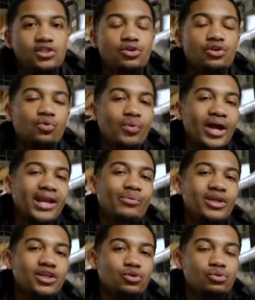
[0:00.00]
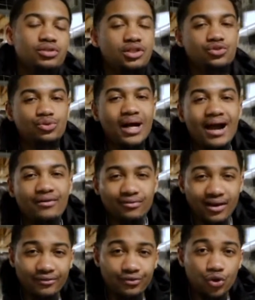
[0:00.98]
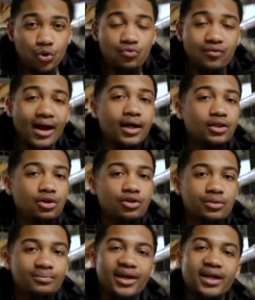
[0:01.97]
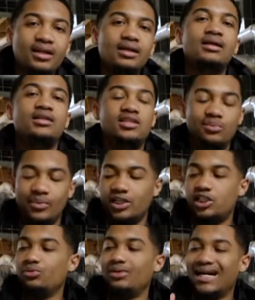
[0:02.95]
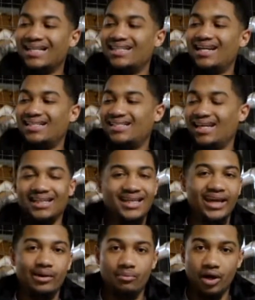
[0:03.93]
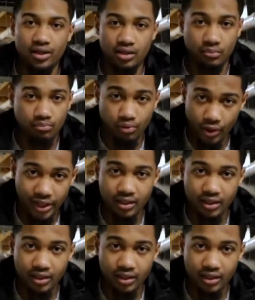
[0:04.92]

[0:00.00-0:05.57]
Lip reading: so the way that we used to drive revenue for our clothing brand to make sure we got to that 10K a month point